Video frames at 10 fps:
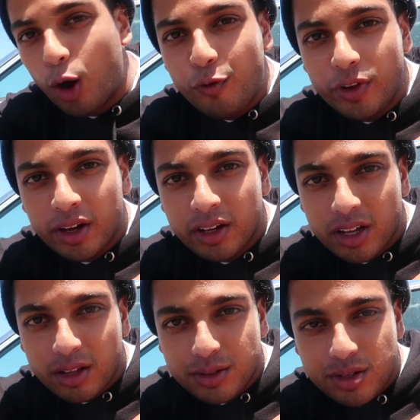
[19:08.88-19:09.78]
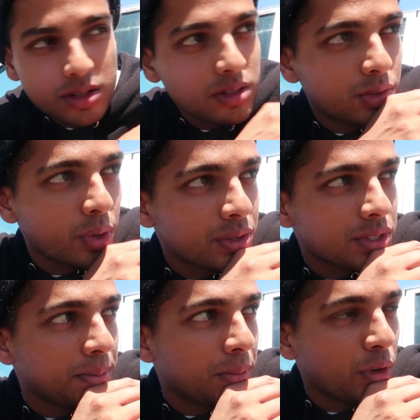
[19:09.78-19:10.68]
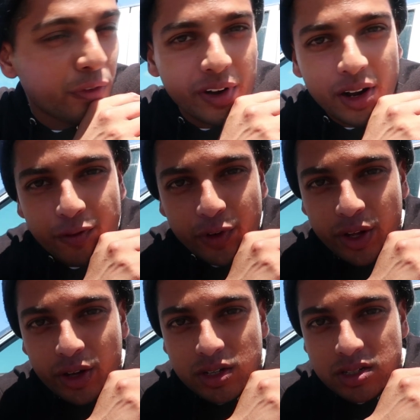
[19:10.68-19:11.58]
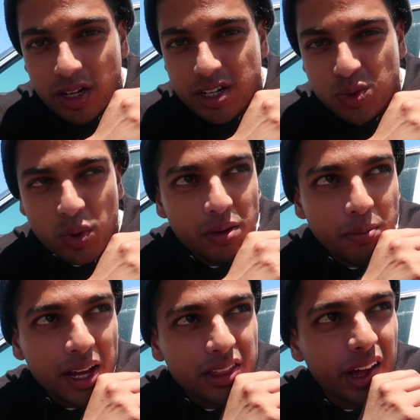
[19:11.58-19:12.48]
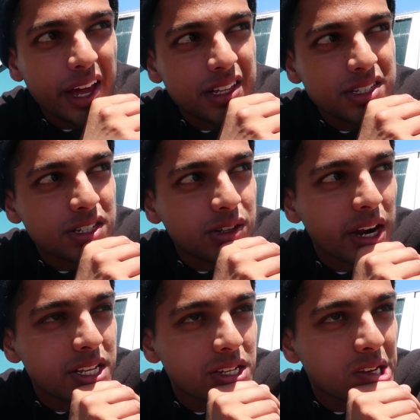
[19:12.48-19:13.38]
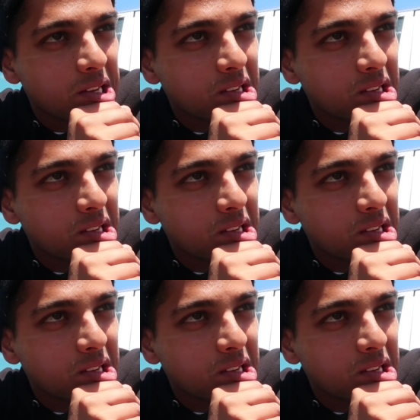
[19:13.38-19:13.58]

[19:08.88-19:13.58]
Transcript: Hopefully I can get to doing some more freaking videos. I just won't make the editors crazy.